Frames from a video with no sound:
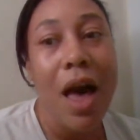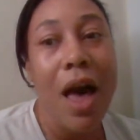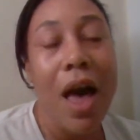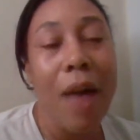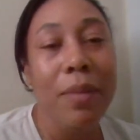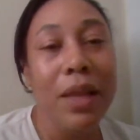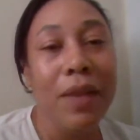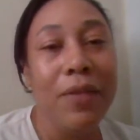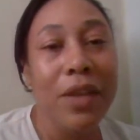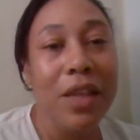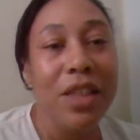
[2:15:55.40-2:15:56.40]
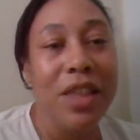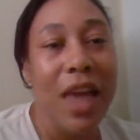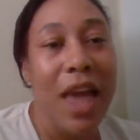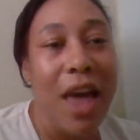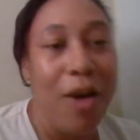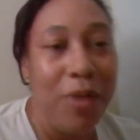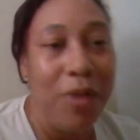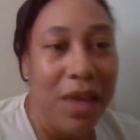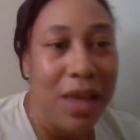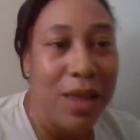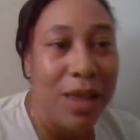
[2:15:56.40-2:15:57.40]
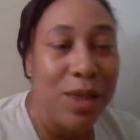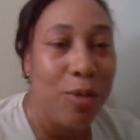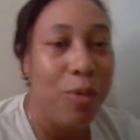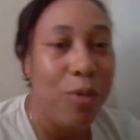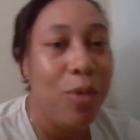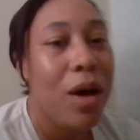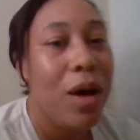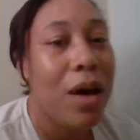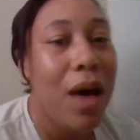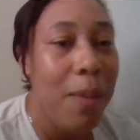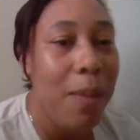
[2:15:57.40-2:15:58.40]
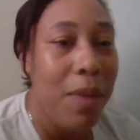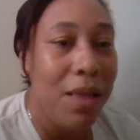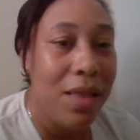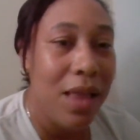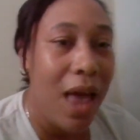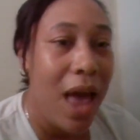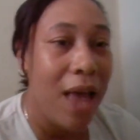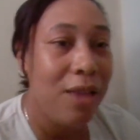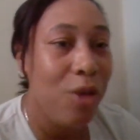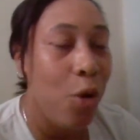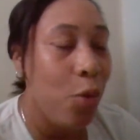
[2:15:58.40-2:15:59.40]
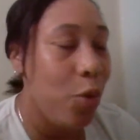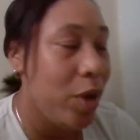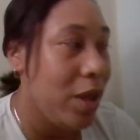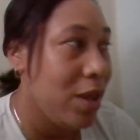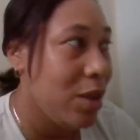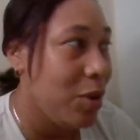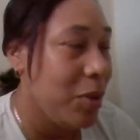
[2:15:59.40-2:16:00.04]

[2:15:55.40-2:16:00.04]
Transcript: I'm leaving the chat out here. So comments that I don't want to